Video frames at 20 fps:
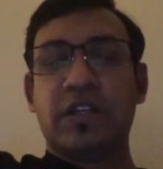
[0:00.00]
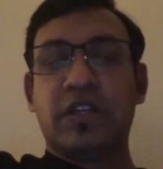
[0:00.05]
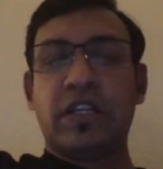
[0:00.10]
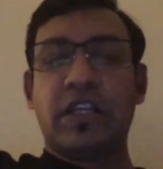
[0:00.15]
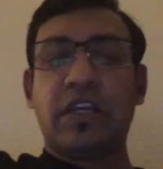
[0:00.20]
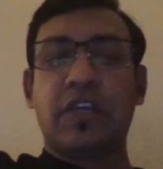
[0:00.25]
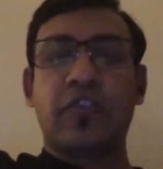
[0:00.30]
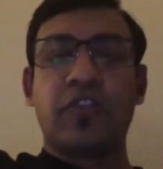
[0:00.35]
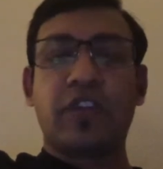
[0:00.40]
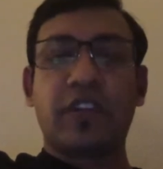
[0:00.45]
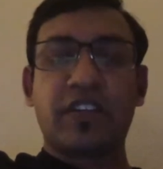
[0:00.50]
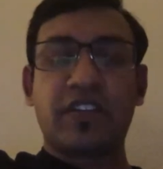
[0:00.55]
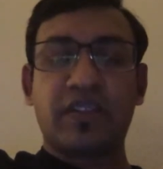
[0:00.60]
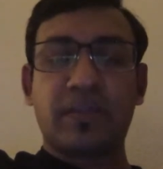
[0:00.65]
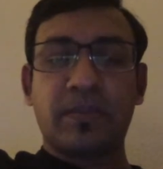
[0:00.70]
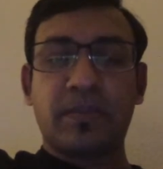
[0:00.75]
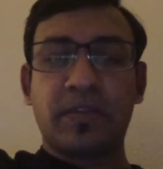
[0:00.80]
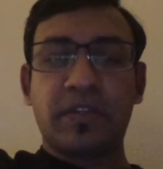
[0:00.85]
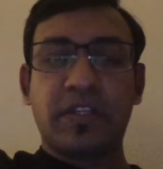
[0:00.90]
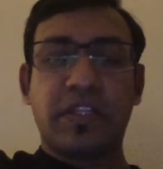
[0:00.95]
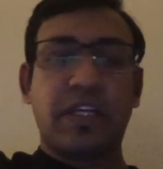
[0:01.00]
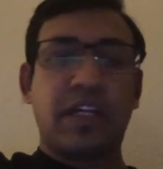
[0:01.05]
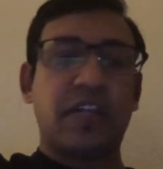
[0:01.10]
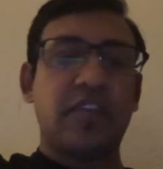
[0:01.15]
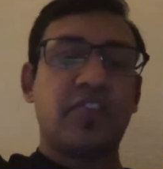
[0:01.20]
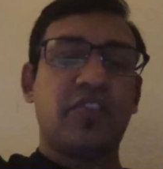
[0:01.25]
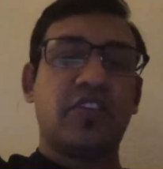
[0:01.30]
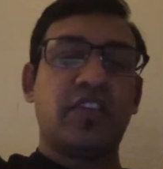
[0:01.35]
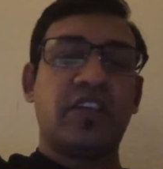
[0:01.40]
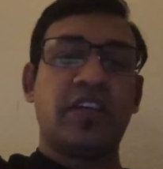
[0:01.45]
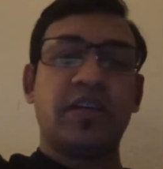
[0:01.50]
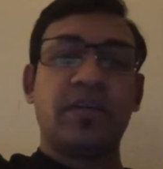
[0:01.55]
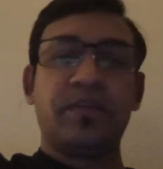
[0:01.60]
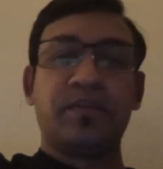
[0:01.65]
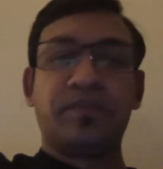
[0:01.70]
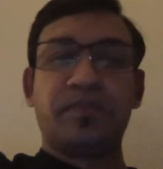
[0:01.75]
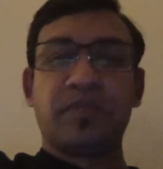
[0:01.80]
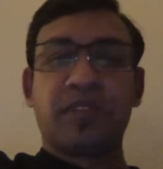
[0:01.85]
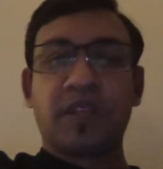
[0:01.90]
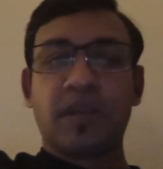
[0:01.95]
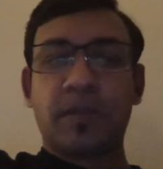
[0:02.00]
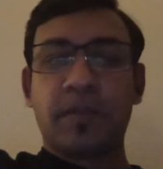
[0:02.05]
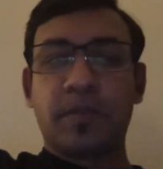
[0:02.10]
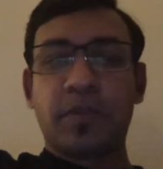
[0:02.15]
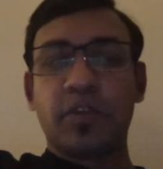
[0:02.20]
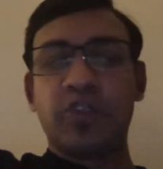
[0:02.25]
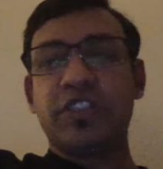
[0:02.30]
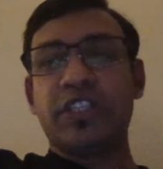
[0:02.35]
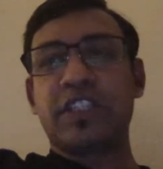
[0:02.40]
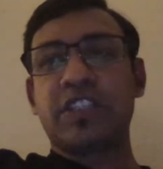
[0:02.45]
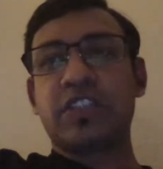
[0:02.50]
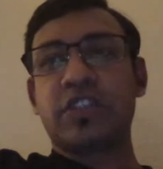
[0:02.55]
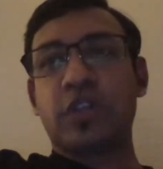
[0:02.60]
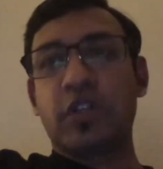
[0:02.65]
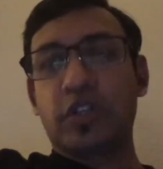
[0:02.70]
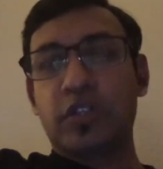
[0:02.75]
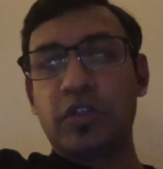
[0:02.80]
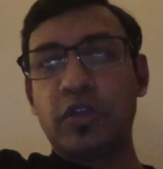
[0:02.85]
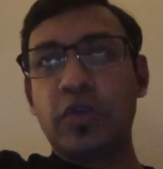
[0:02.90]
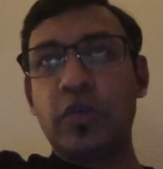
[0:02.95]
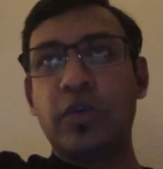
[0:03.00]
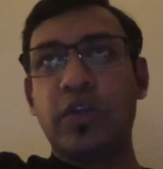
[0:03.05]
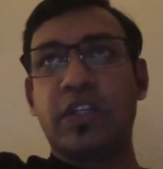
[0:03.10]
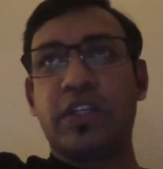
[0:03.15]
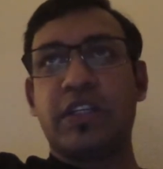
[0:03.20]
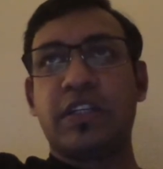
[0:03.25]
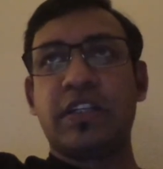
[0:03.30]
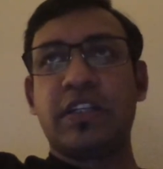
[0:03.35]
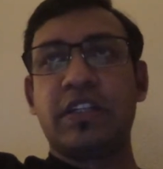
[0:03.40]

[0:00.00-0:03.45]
Like for example, there is a project called Lunar.